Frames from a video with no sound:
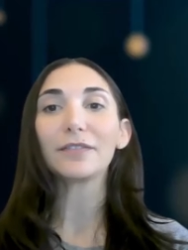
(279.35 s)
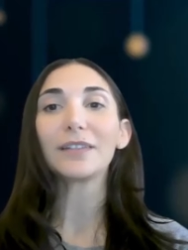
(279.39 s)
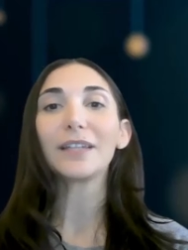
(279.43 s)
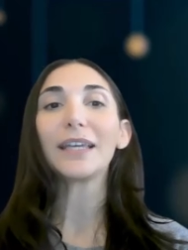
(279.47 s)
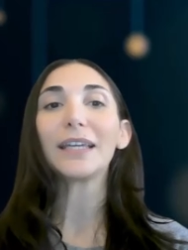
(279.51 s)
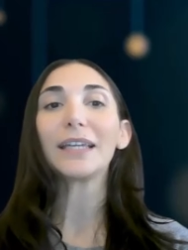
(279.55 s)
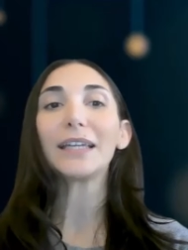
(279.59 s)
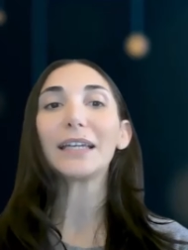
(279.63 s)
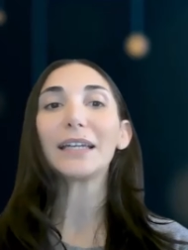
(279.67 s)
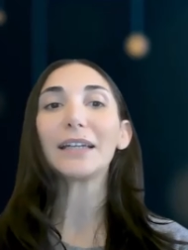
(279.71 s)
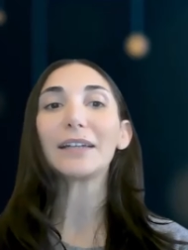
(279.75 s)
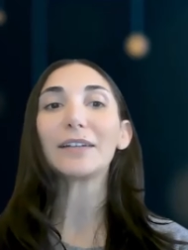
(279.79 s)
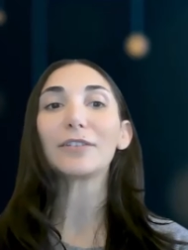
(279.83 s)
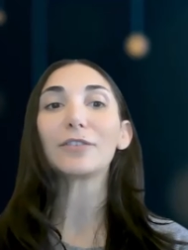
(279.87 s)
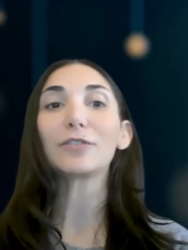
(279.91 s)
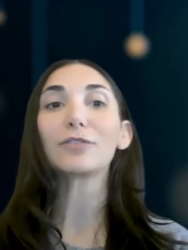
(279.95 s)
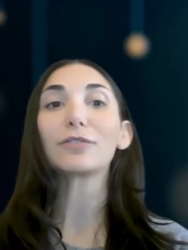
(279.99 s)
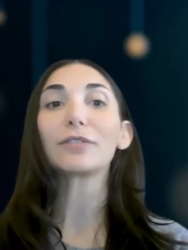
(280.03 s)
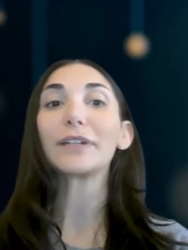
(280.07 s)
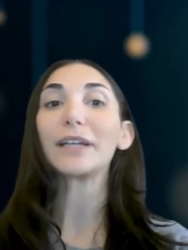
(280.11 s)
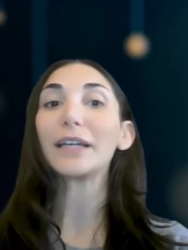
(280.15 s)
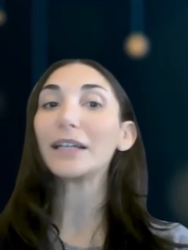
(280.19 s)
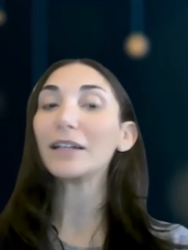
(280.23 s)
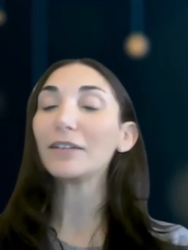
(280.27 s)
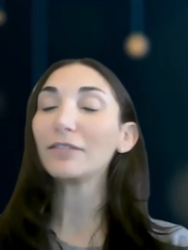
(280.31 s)
taking
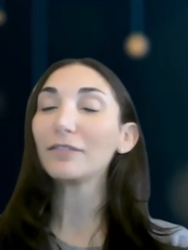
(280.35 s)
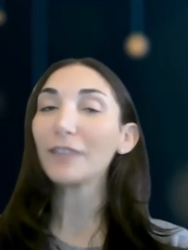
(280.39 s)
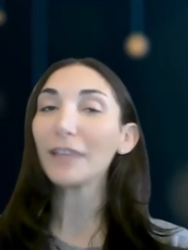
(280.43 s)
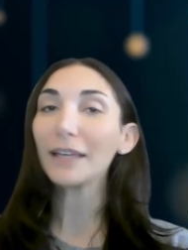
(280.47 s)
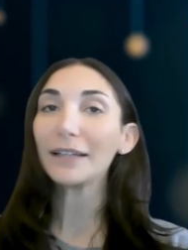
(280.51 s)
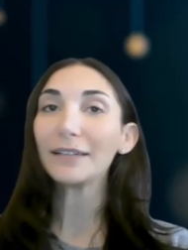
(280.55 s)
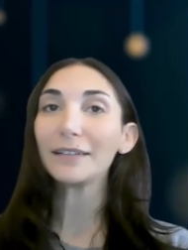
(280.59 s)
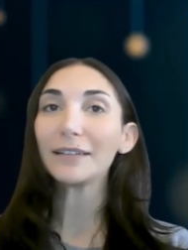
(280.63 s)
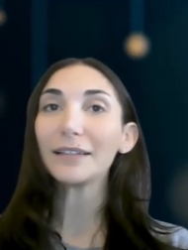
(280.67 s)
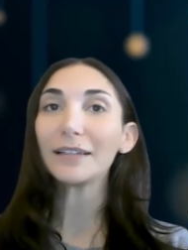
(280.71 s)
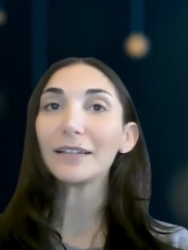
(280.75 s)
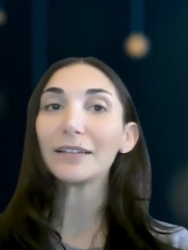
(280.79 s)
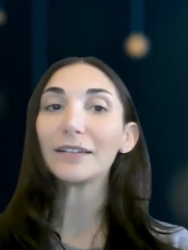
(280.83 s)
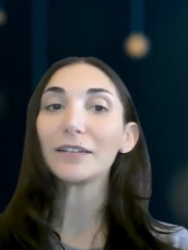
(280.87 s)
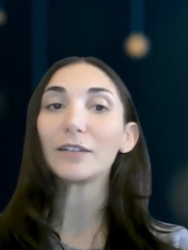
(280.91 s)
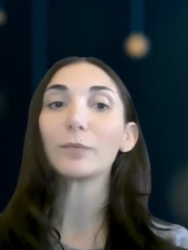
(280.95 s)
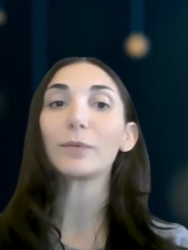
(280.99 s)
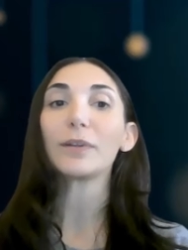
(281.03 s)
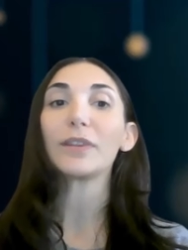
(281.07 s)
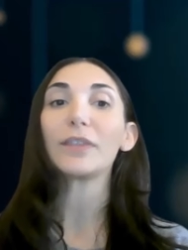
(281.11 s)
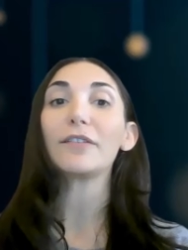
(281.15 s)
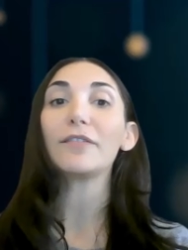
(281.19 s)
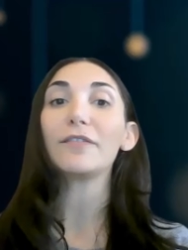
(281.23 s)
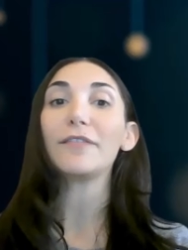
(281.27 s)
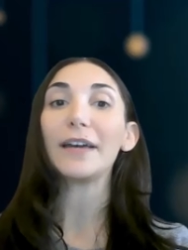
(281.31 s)
creative license
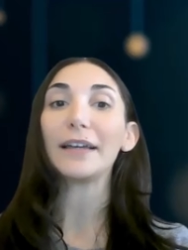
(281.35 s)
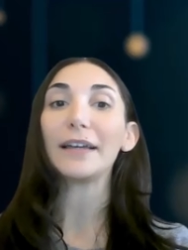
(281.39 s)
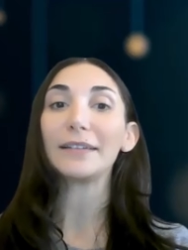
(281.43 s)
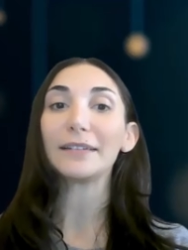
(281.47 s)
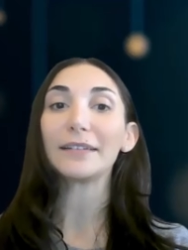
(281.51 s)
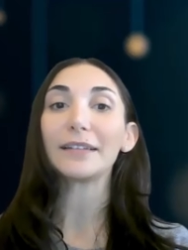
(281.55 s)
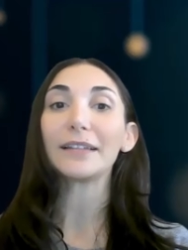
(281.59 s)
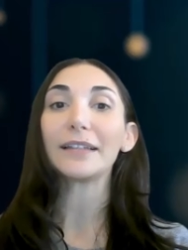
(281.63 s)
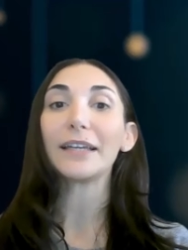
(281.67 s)
with events